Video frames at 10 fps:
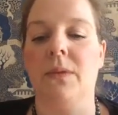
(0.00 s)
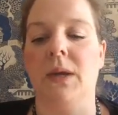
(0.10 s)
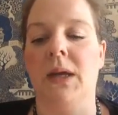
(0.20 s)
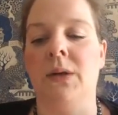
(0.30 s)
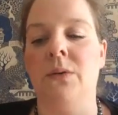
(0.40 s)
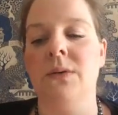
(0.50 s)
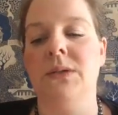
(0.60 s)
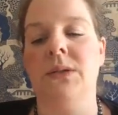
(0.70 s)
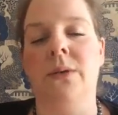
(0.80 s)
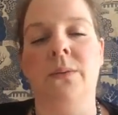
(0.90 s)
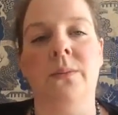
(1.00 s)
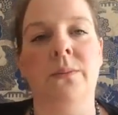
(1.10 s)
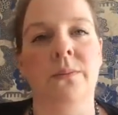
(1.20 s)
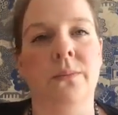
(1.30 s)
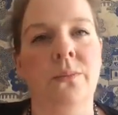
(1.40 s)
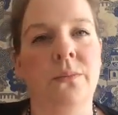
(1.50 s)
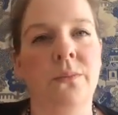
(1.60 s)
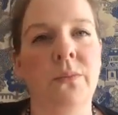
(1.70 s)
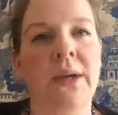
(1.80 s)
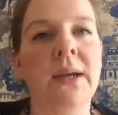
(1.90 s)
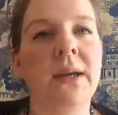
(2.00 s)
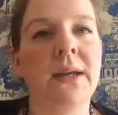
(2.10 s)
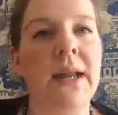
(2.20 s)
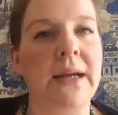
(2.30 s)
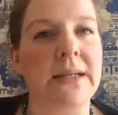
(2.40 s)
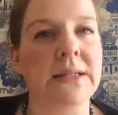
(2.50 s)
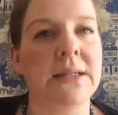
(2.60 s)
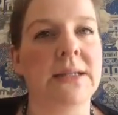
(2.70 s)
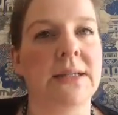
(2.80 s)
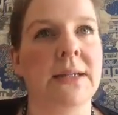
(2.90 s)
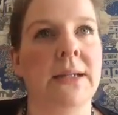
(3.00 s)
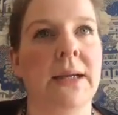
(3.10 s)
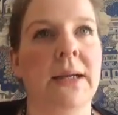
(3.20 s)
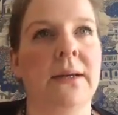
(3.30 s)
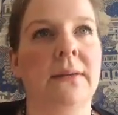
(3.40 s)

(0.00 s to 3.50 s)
and also we can connect distantly.